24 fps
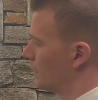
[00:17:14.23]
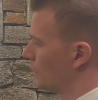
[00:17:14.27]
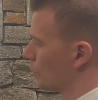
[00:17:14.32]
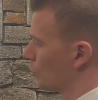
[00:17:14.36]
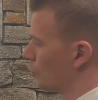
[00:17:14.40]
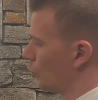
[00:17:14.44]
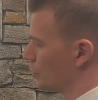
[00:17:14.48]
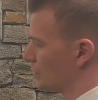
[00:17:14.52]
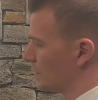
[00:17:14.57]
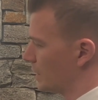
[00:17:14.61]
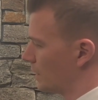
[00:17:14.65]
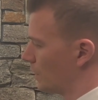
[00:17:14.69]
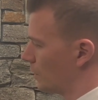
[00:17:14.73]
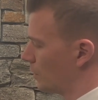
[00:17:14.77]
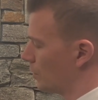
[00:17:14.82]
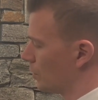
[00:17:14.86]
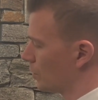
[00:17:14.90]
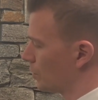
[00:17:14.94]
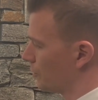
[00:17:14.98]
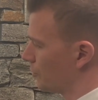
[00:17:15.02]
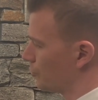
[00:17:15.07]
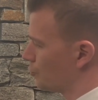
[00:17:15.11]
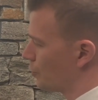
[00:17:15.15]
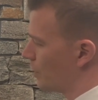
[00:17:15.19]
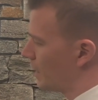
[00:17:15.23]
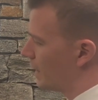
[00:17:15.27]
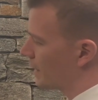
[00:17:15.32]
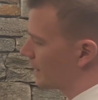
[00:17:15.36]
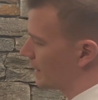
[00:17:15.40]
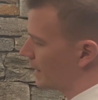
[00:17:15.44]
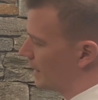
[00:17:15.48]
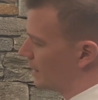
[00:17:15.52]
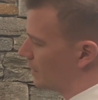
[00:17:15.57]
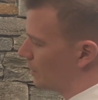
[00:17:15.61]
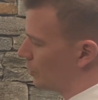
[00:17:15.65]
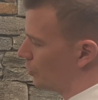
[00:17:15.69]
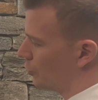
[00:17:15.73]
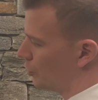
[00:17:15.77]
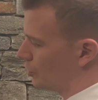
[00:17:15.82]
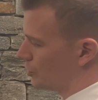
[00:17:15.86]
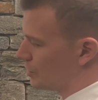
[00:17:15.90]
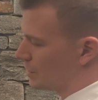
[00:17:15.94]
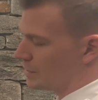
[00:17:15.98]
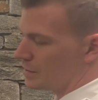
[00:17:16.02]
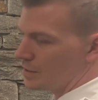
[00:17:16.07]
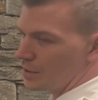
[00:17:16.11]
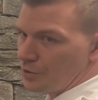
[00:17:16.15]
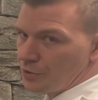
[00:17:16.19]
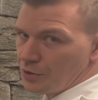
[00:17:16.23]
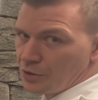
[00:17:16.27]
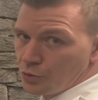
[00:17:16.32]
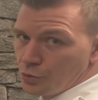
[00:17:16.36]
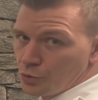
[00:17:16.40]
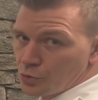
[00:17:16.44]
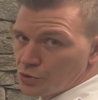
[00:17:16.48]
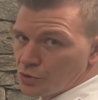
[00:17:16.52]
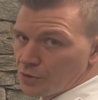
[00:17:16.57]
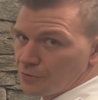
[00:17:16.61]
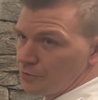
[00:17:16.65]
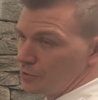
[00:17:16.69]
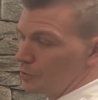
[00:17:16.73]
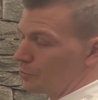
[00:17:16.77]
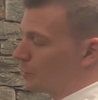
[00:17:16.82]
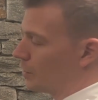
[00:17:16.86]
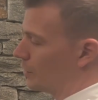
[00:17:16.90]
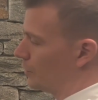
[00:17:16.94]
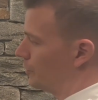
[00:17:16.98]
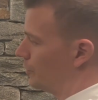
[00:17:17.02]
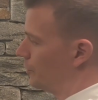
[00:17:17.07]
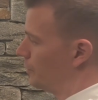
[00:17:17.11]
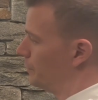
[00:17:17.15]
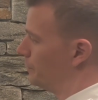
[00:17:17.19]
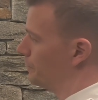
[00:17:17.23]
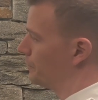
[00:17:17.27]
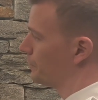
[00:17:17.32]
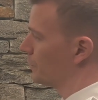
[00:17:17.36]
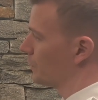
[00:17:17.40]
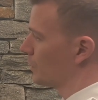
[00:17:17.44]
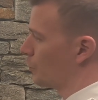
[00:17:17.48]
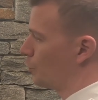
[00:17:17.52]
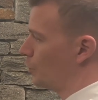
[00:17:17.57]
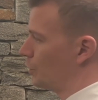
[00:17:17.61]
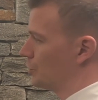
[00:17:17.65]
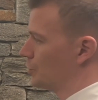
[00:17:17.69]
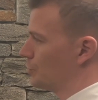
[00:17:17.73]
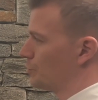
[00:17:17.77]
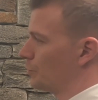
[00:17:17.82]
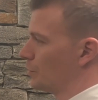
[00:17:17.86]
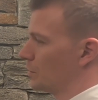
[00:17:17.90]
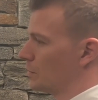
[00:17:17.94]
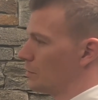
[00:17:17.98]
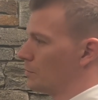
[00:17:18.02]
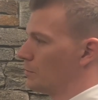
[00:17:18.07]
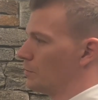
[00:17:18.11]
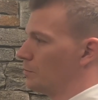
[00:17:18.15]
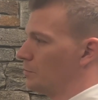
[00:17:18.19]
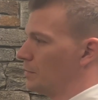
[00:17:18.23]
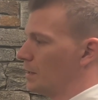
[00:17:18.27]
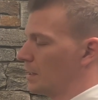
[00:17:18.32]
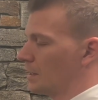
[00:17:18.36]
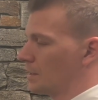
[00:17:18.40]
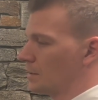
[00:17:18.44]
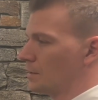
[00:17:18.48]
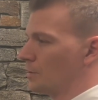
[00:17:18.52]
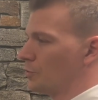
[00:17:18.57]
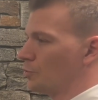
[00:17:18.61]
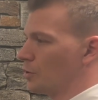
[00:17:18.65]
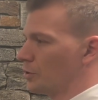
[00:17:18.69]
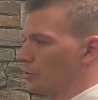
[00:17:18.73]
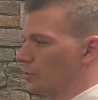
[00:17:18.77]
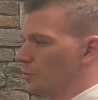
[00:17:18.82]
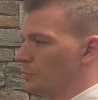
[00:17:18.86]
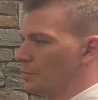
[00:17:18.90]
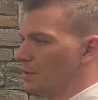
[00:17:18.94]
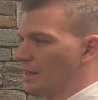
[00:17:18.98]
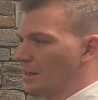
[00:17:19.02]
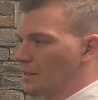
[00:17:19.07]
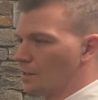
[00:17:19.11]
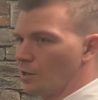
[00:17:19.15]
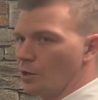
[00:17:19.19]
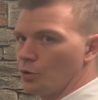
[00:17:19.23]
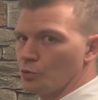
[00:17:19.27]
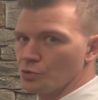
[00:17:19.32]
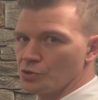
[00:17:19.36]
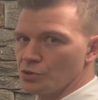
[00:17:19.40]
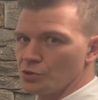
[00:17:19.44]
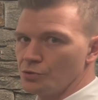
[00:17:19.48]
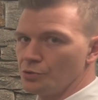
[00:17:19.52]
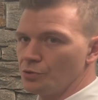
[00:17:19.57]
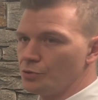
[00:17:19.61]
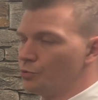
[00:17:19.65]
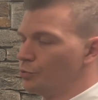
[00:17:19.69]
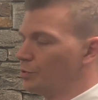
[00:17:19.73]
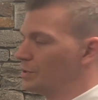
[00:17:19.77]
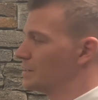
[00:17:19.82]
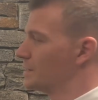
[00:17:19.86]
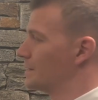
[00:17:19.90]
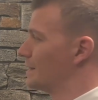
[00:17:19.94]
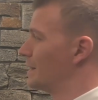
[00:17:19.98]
causing a lot of drag and unnecessary use of the rudder, which would make the rudder being closer to its